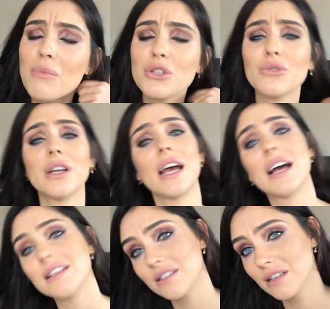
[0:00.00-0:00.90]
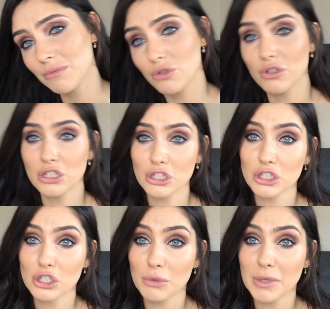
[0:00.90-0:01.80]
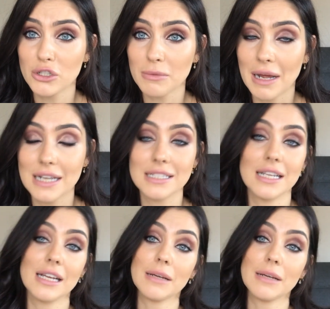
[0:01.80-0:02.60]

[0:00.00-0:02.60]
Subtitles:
I'm sure it hasn't, I'm sure it's just you being dramatic